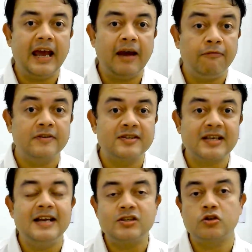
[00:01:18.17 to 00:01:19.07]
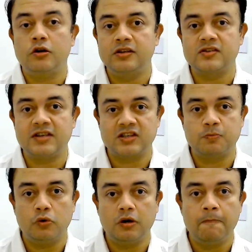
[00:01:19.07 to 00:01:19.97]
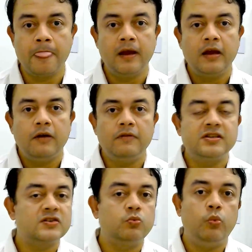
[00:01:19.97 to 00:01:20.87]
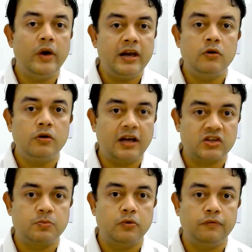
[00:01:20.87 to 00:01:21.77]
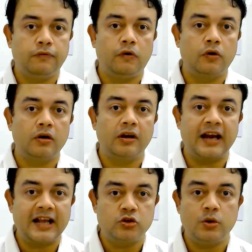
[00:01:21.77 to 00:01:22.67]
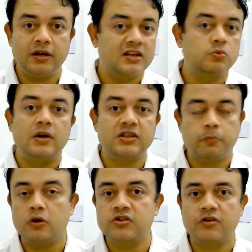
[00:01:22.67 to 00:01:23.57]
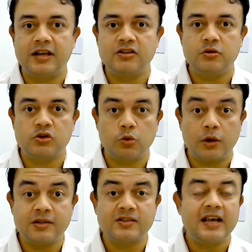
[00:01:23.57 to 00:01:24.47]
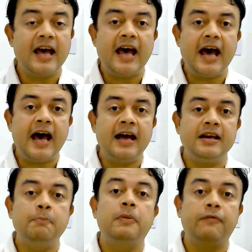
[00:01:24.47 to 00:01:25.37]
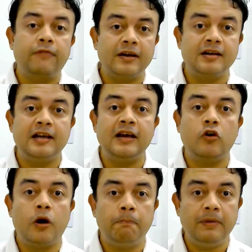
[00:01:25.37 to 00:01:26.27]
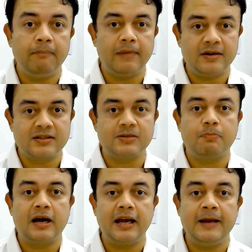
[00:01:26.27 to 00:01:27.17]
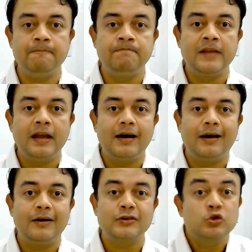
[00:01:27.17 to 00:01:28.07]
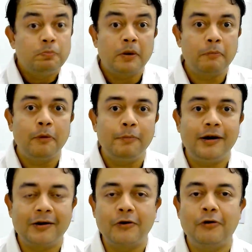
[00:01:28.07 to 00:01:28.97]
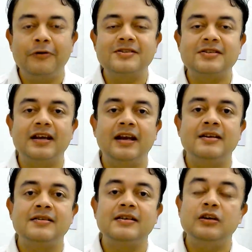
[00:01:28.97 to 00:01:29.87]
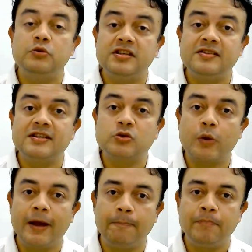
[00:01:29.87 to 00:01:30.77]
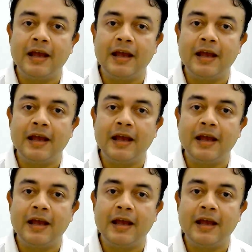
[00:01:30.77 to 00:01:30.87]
emphasized on this textbook, which is very good textbook for graduate as well as postgraduate students. And it perfectly complements my super popular course in UGC SWAYAM.